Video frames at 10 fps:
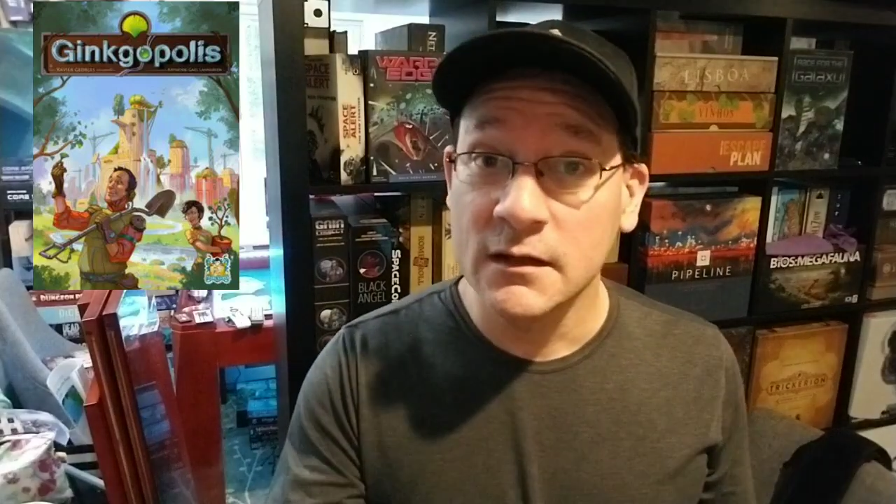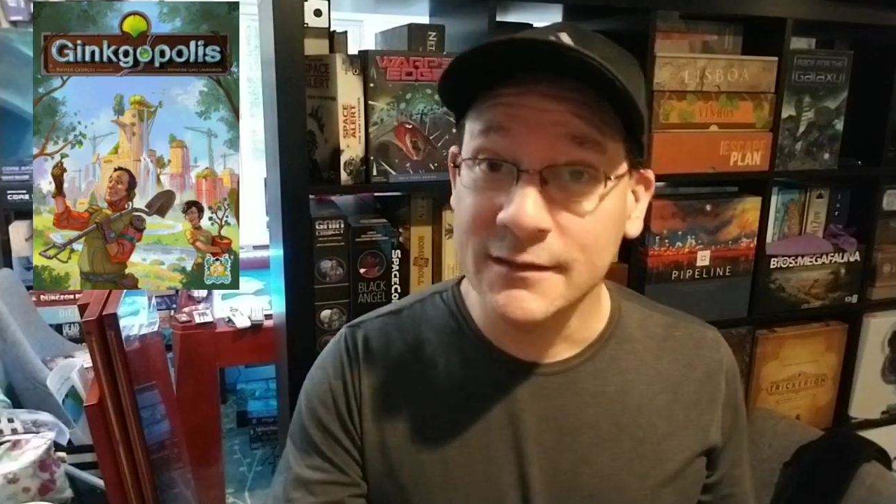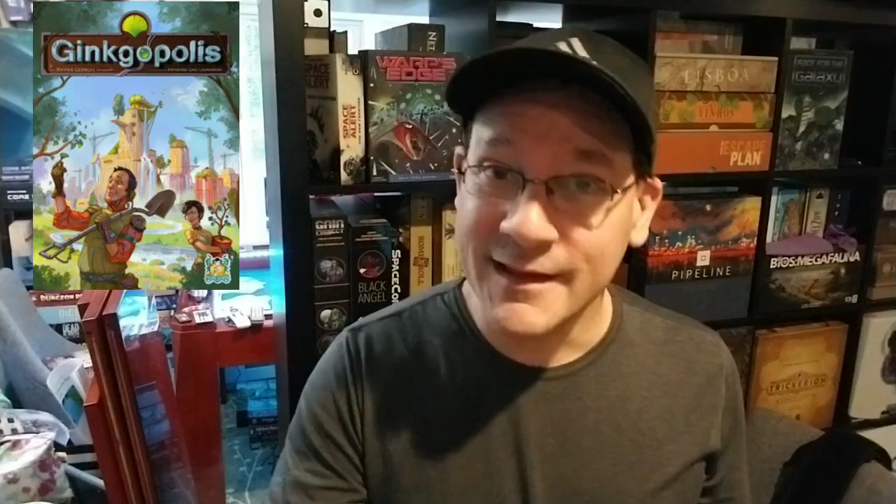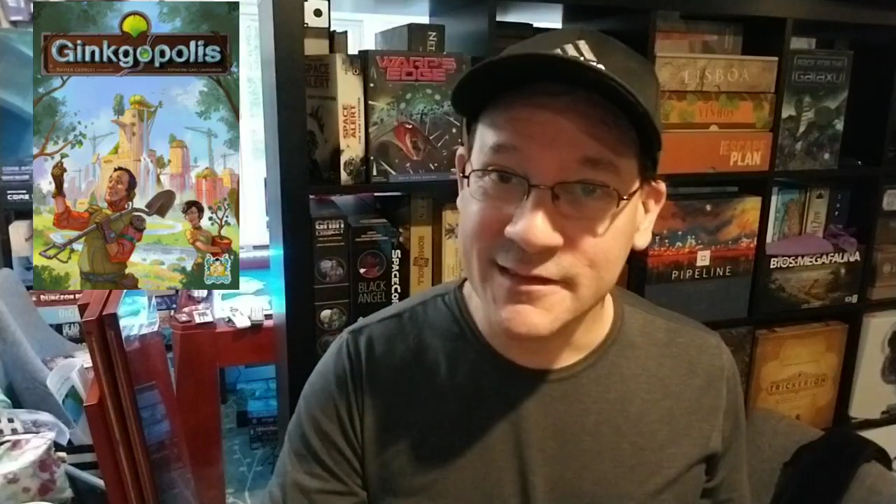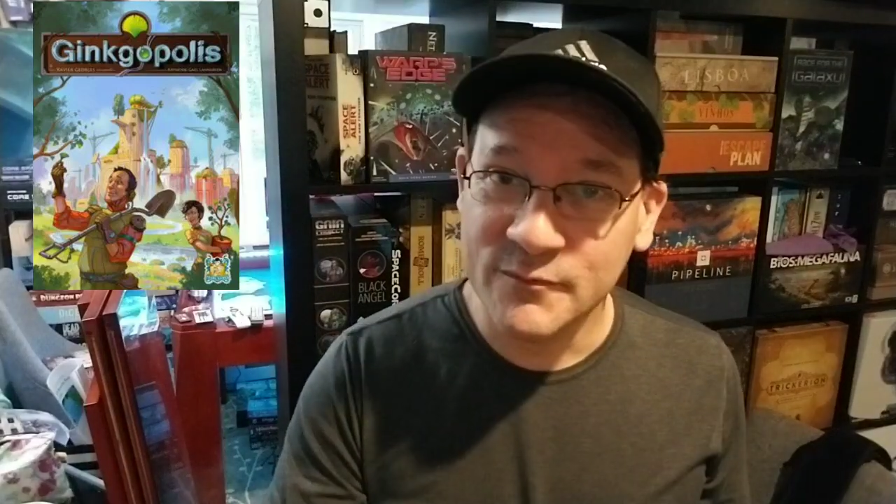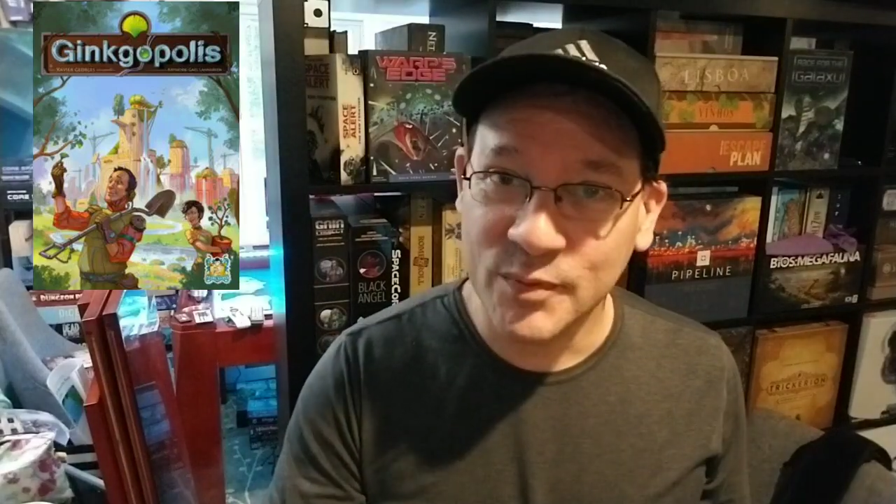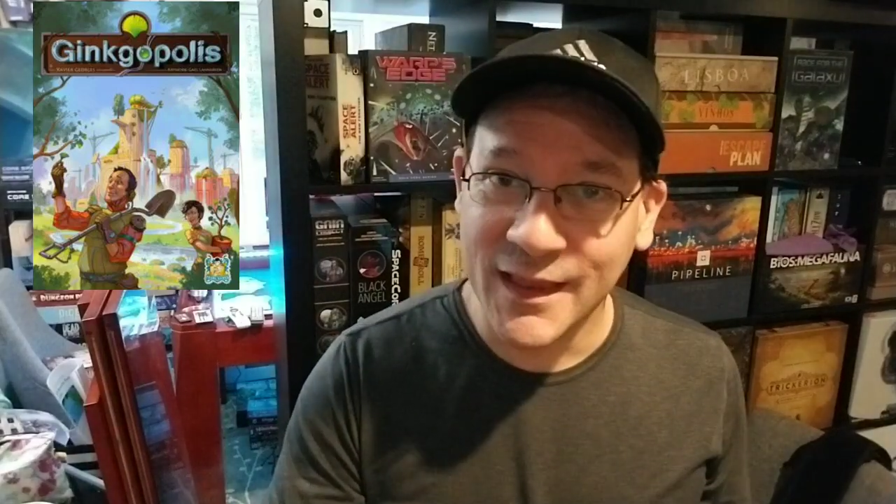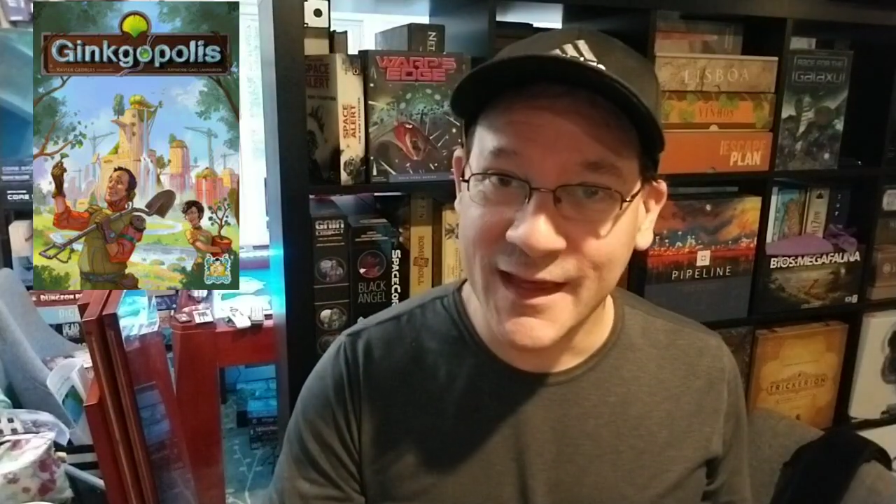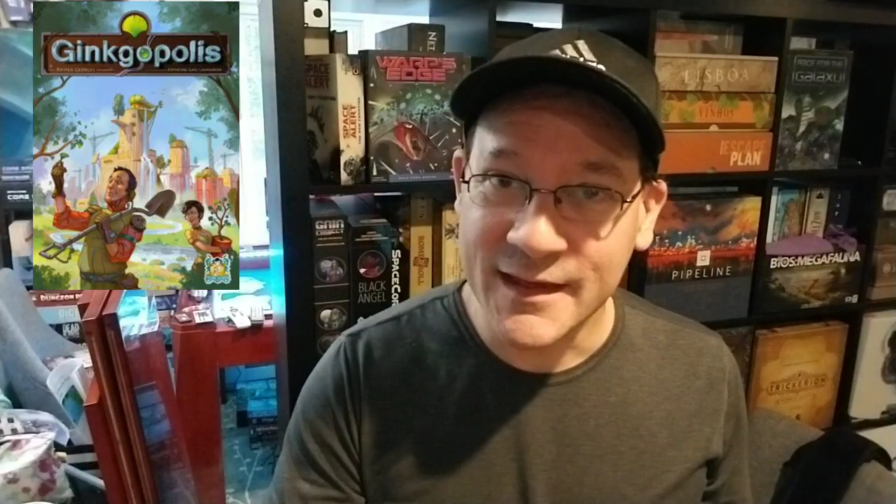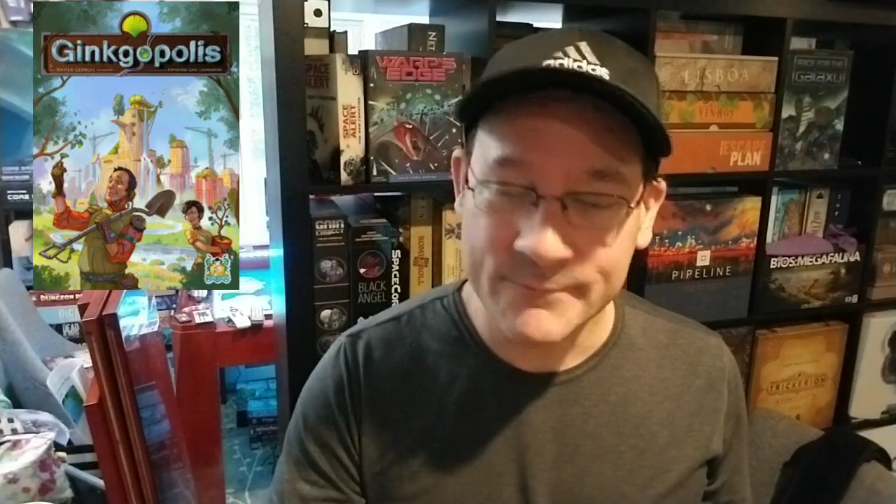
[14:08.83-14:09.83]
Length of
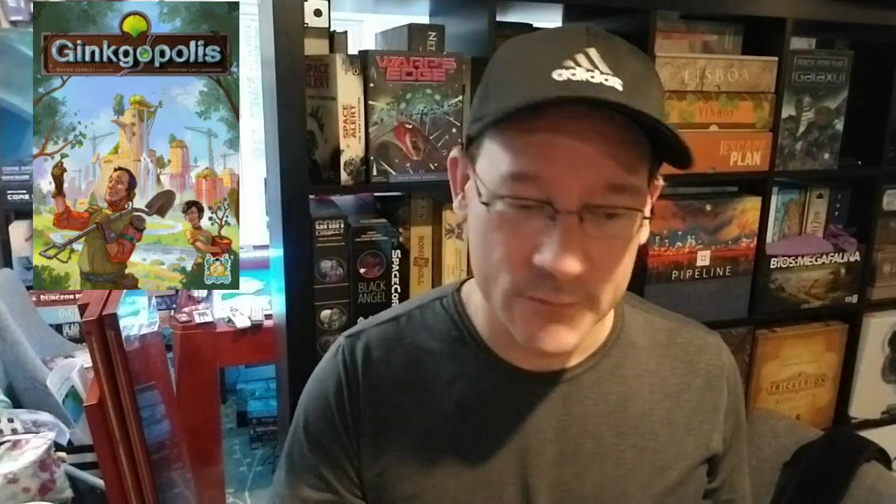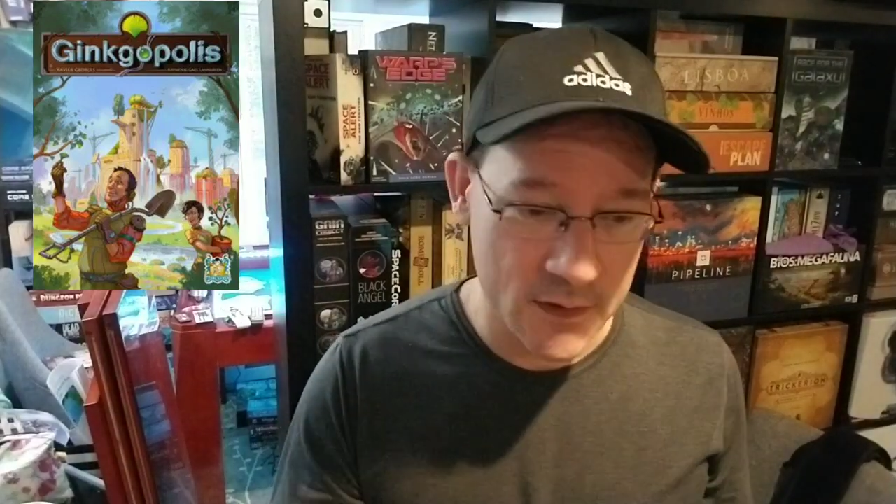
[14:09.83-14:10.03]
play,